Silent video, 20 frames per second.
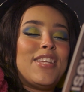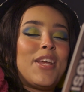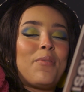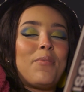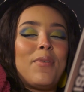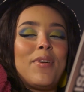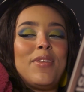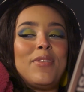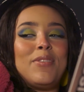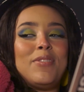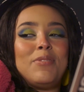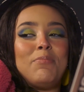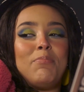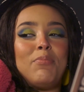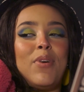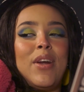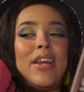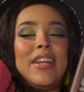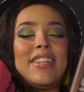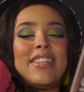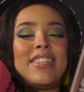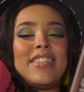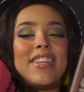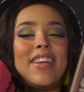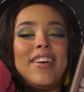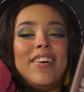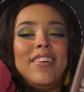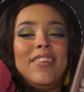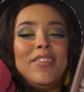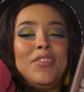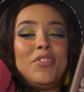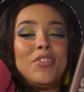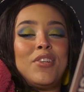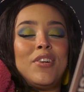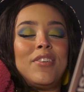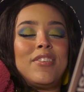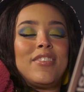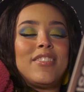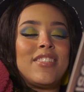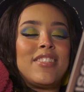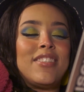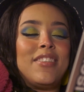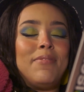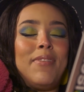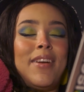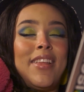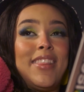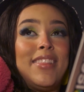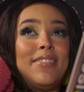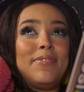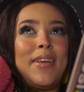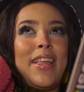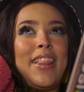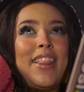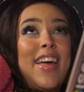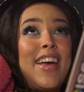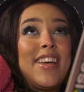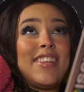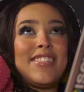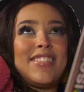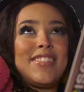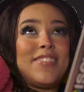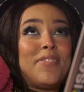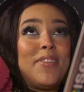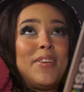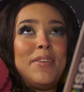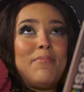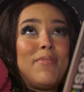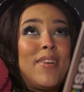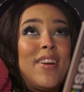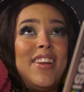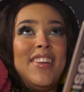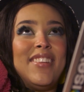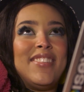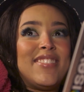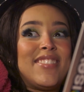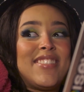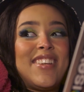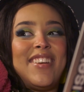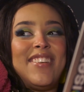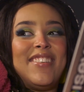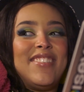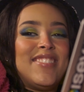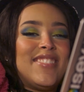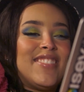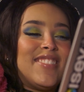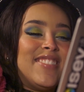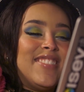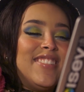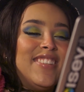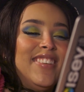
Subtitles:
is like one of those brain cell jokes. My last three brain cells.